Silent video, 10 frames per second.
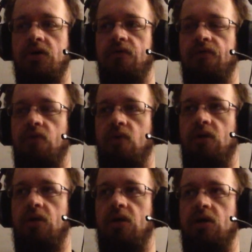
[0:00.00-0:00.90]

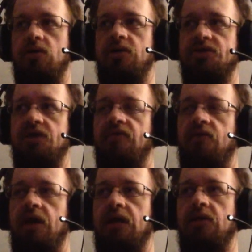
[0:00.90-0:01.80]
for her
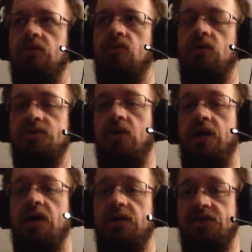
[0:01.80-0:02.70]
discovering what was
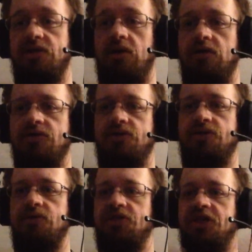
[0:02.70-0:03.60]
going on in the stars.
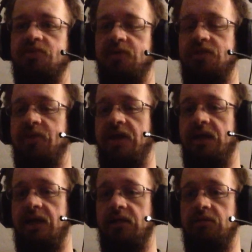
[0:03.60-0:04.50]
So she's been
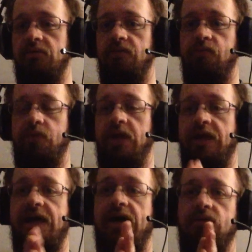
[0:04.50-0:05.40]
spending
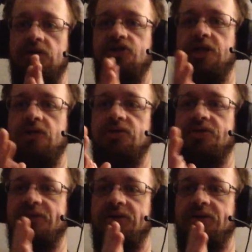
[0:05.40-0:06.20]
like countless years